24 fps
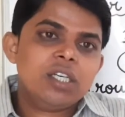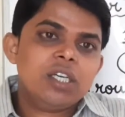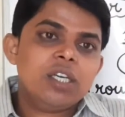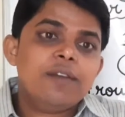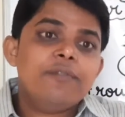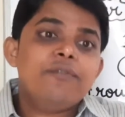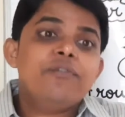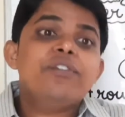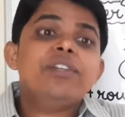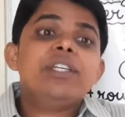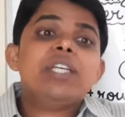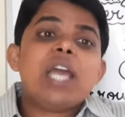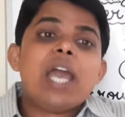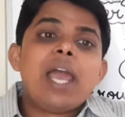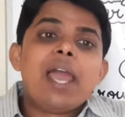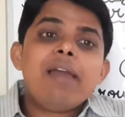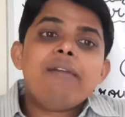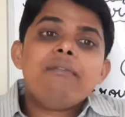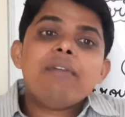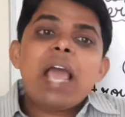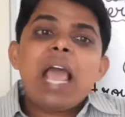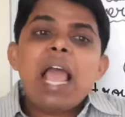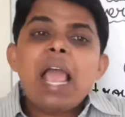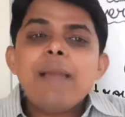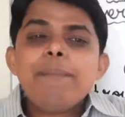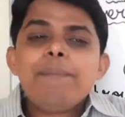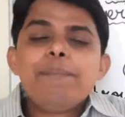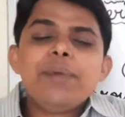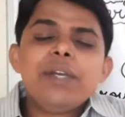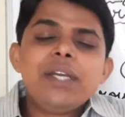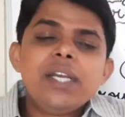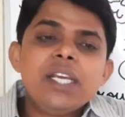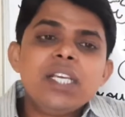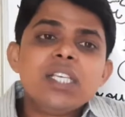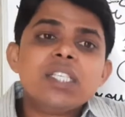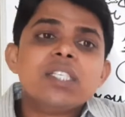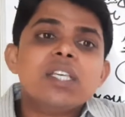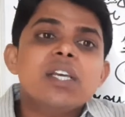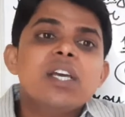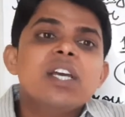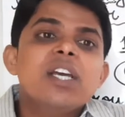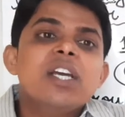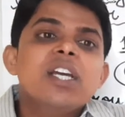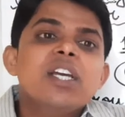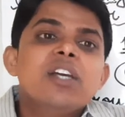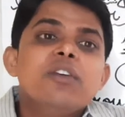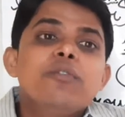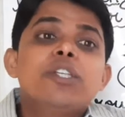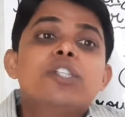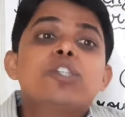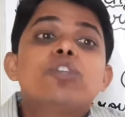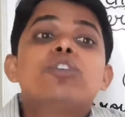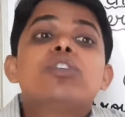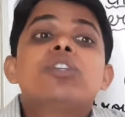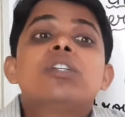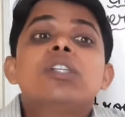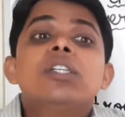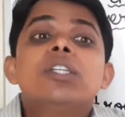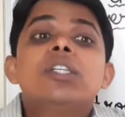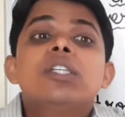If we have happiness, we should